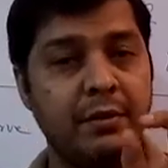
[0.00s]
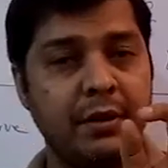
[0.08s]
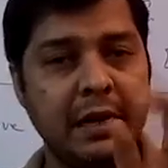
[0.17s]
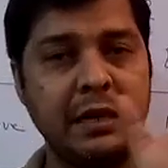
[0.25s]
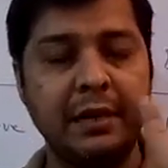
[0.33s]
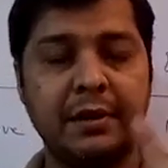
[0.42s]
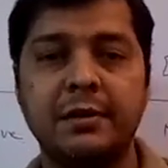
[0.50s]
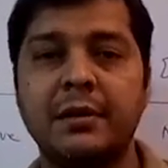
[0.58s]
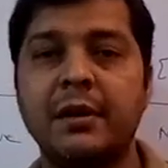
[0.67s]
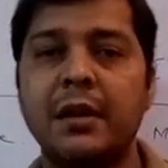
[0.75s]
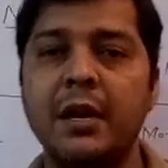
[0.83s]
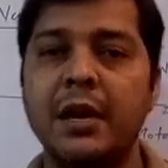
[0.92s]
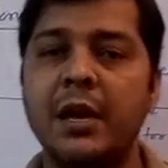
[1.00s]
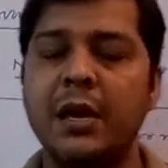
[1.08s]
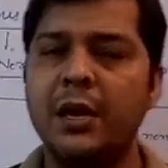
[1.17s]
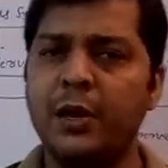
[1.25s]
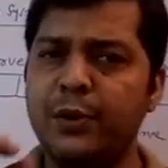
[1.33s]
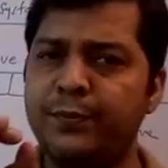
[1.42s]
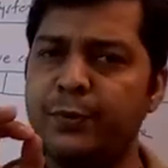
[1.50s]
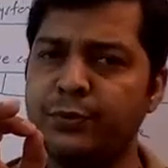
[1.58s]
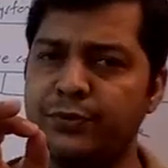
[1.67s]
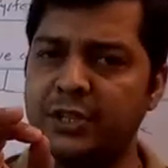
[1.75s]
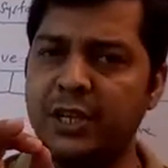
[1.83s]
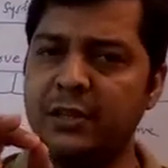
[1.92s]
Clear? If you
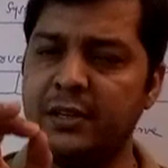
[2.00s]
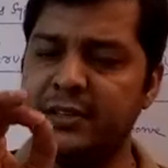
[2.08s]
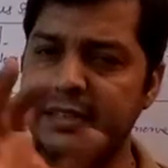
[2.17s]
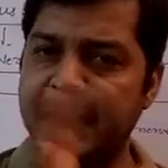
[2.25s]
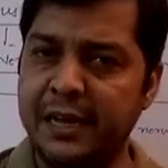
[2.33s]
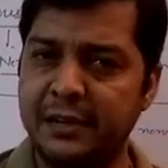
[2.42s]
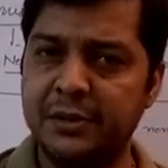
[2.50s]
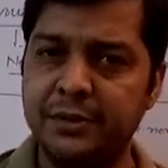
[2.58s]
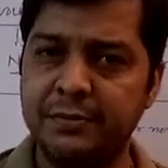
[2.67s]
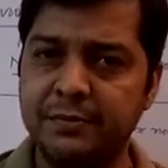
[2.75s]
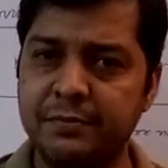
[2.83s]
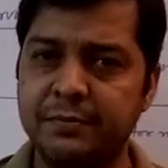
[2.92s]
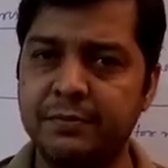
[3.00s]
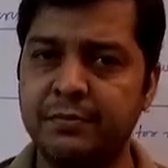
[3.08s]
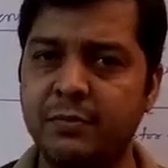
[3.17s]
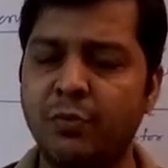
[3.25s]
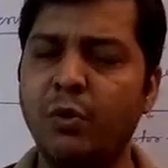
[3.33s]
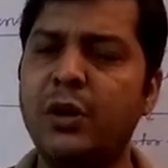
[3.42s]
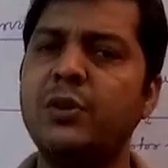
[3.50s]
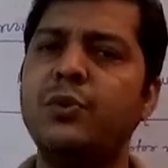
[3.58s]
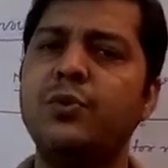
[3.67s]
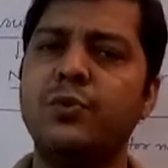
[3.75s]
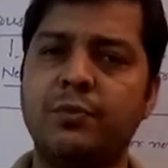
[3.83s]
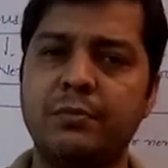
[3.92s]
see the snake, what you
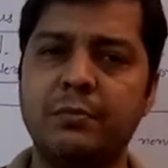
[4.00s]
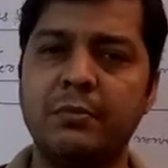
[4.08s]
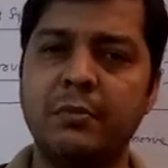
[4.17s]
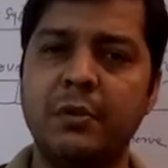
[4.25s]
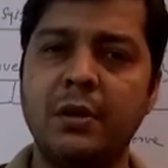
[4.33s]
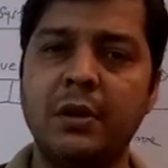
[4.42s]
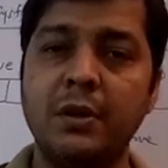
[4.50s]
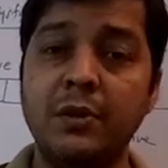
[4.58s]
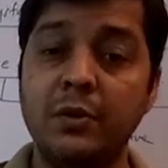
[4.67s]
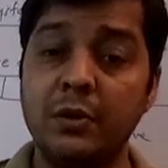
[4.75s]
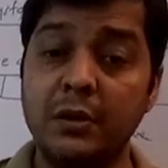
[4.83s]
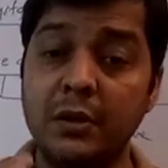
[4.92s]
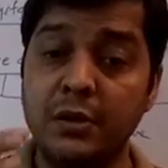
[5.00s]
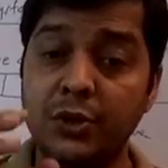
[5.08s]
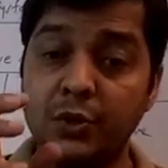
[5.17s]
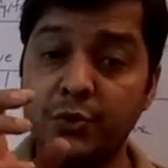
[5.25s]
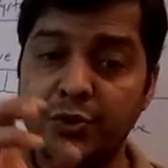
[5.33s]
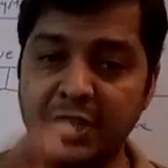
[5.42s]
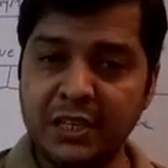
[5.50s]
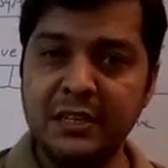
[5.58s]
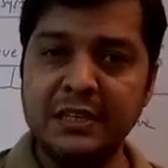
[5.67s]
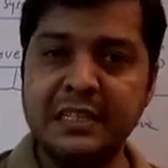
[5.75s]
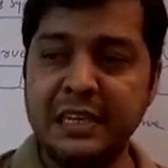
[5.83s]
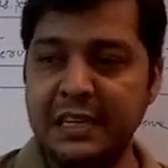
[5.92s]
do? To see the
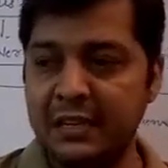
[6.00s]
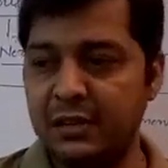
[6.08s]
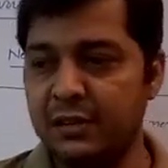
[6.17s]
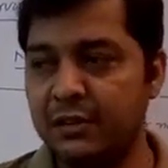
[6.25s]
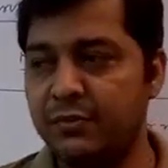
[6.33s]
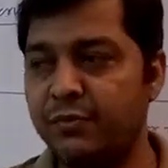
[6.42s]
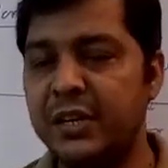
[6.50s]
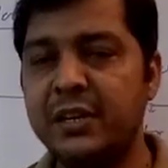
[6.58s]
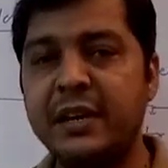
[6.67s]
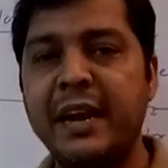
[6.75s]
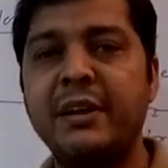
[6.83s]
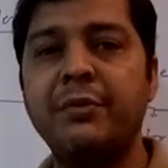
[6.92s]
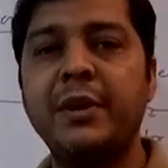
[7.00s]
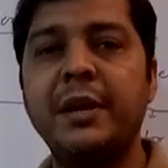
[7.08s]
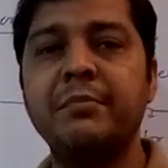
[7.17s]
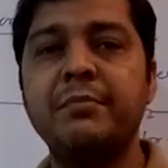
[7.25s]
snake, we ran away.